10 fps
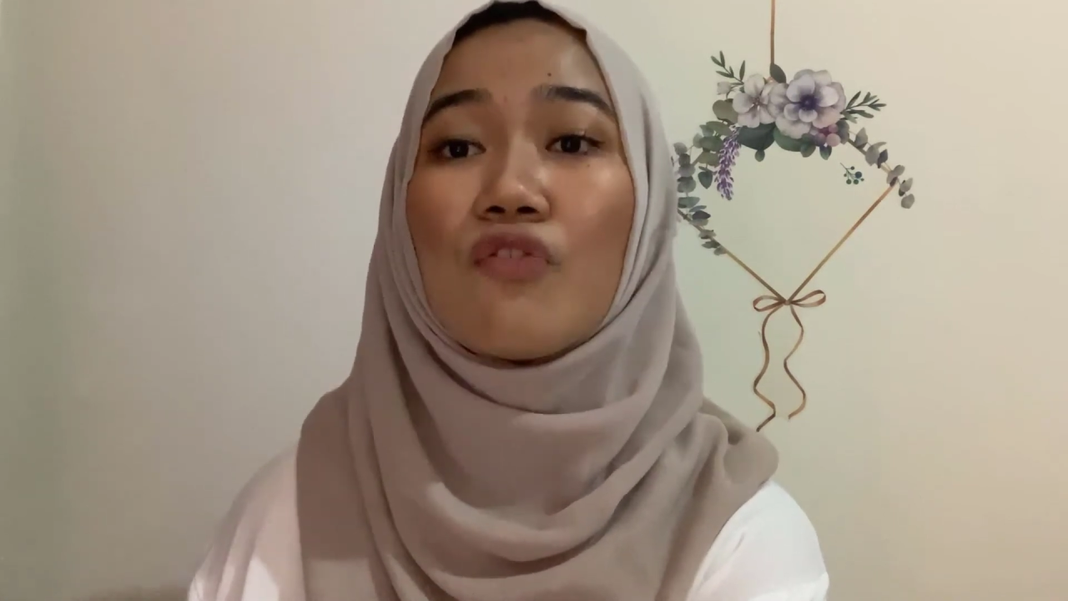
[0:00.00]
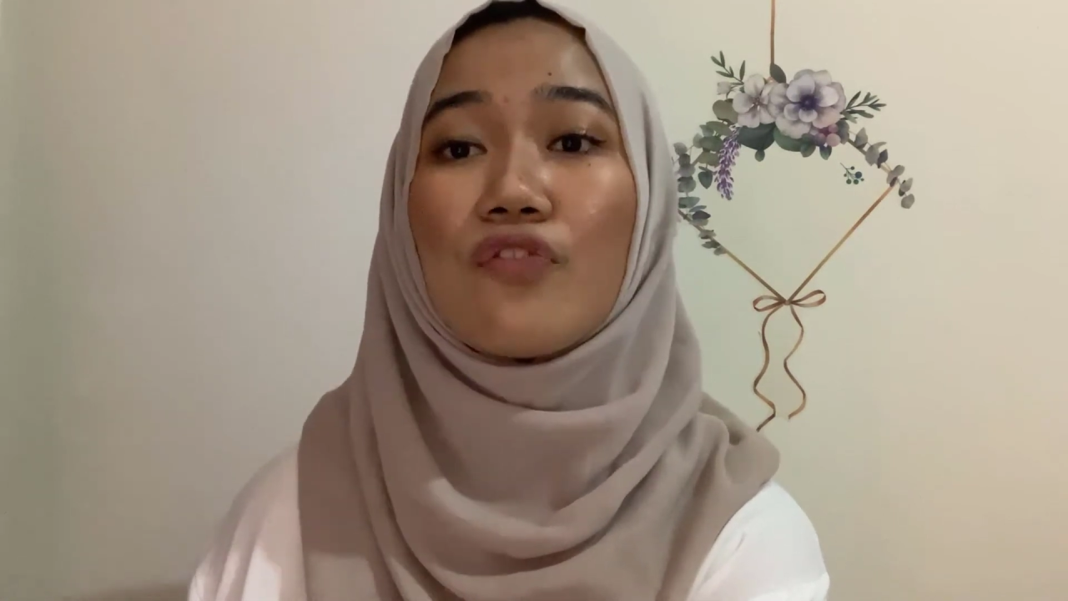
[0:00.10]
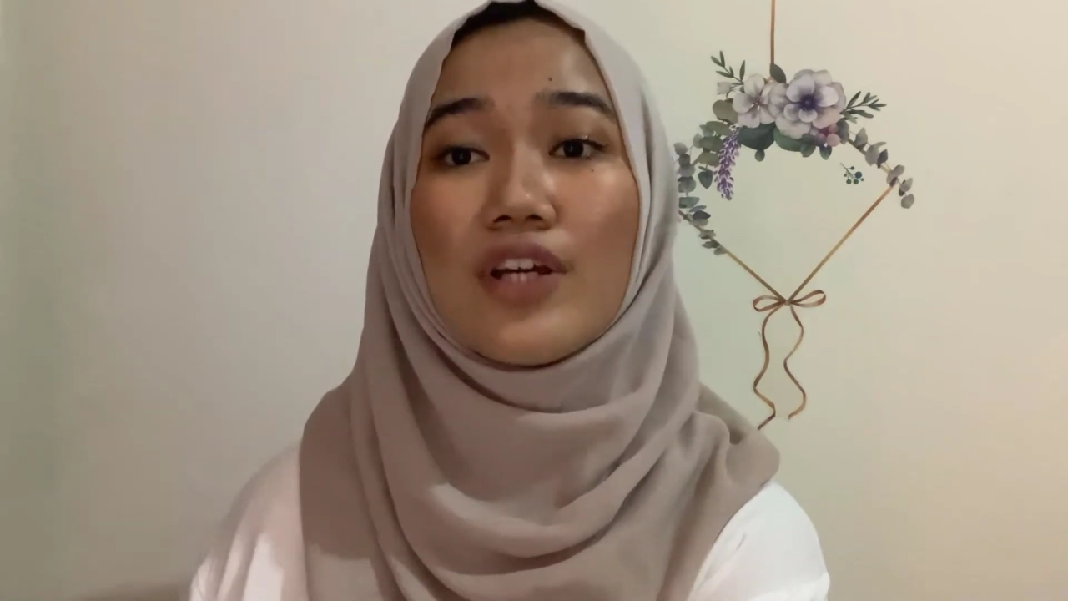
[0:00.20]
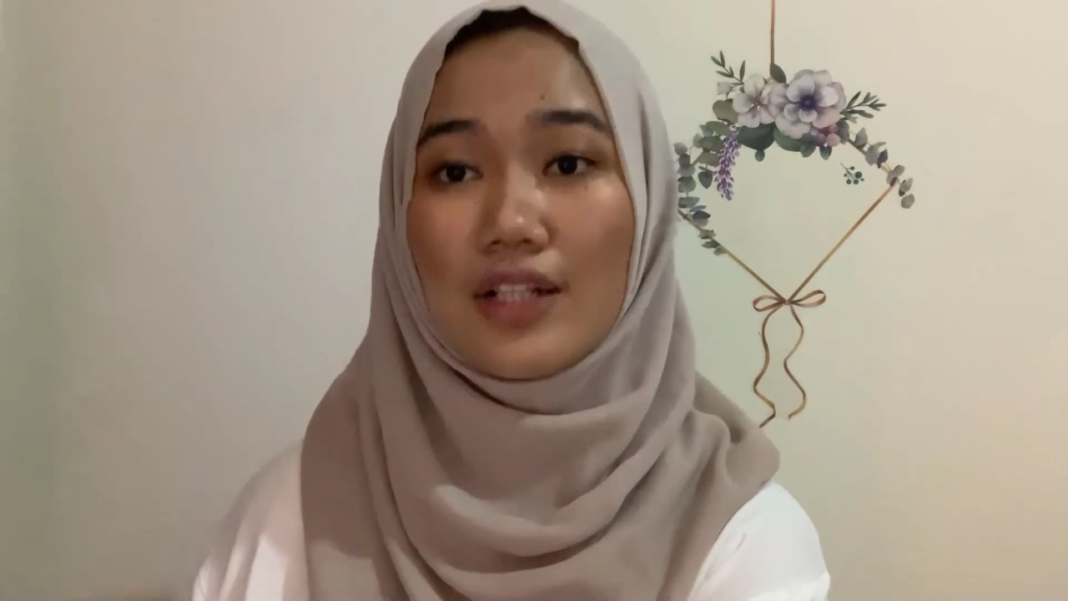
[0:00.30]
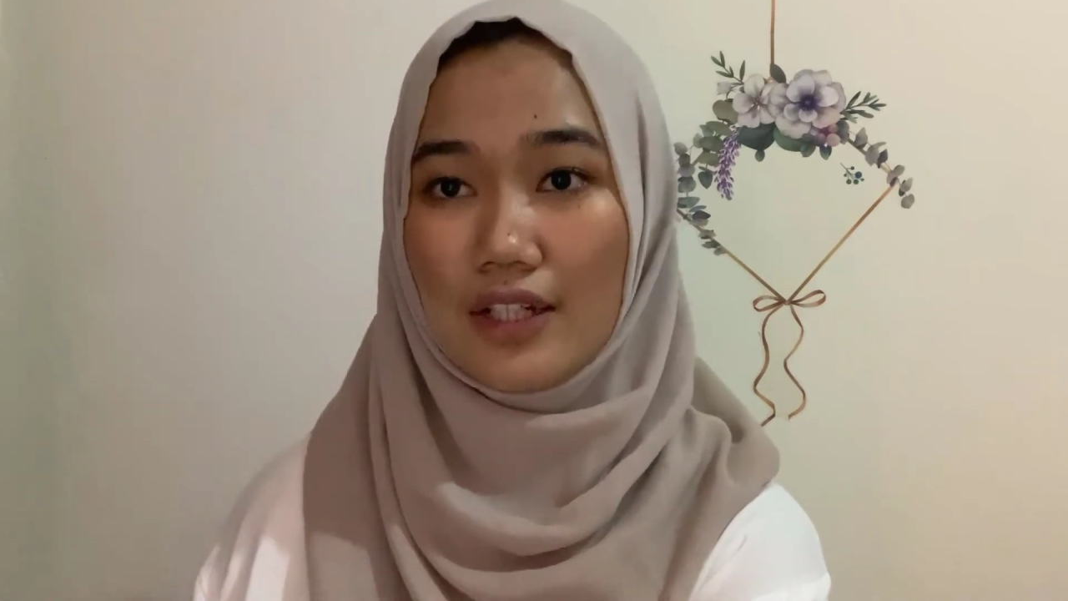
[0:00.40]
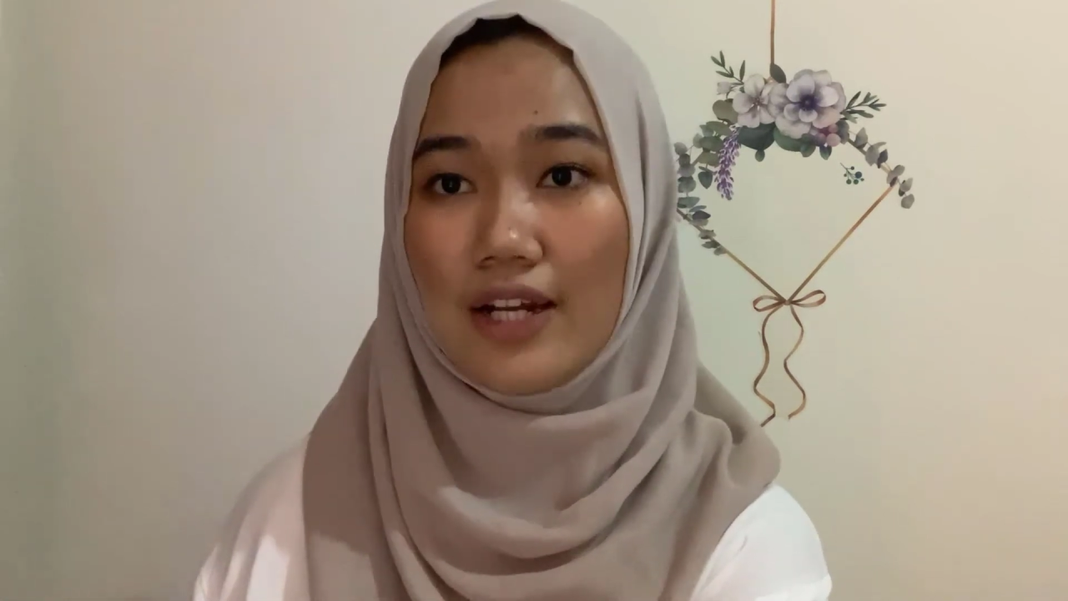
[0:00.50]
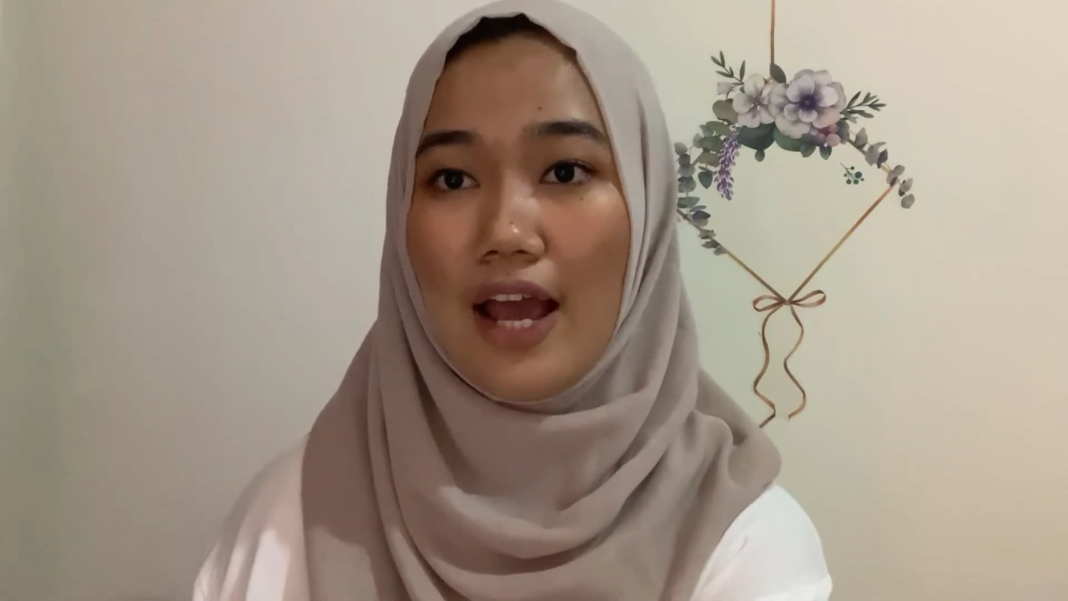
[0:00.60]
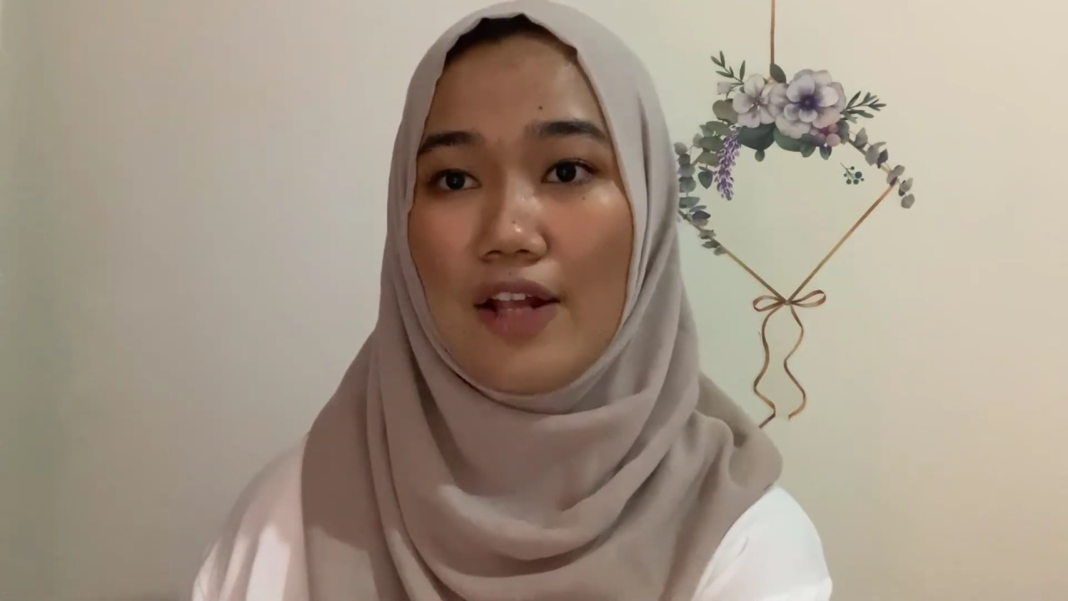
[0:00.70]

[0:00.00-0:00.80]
feel the